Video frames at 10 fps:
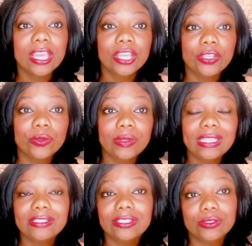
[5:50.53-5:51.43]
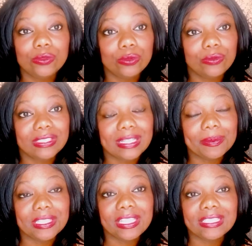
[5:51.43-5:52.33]
you need to slip
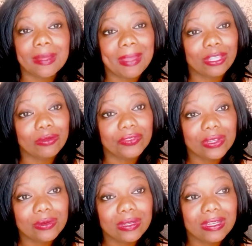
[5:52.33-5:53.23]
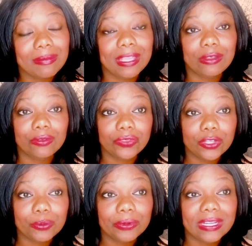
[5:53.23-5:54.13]
into things that make you feel good, make you
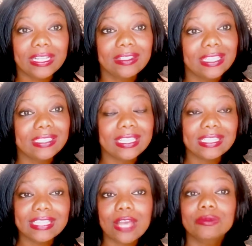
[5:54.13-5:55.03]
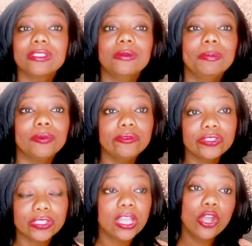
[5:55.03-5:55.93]
feel pretty. These things help to
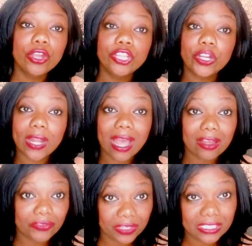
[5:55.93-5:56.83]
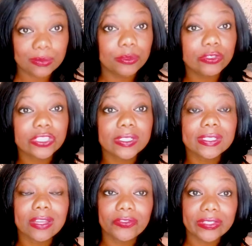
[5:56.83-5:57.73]
boost your confidence, boost your
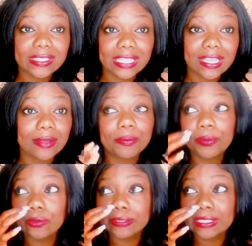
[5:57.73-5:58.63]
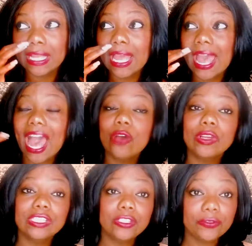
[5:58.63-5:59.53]
self-esteem, boost
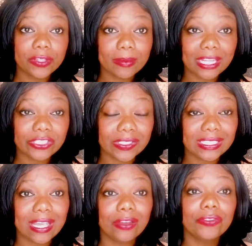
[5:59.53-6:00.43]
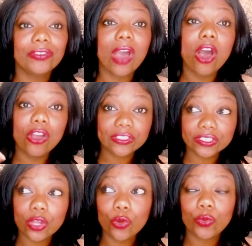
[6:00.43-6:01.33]
how good you feel about yourself.
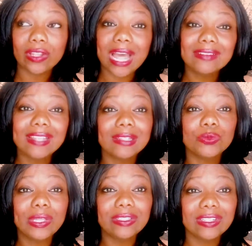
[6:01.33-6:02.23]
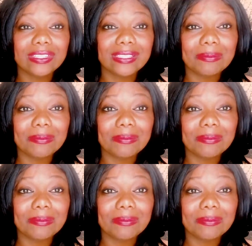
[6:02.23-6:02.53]
So a lot of times we look to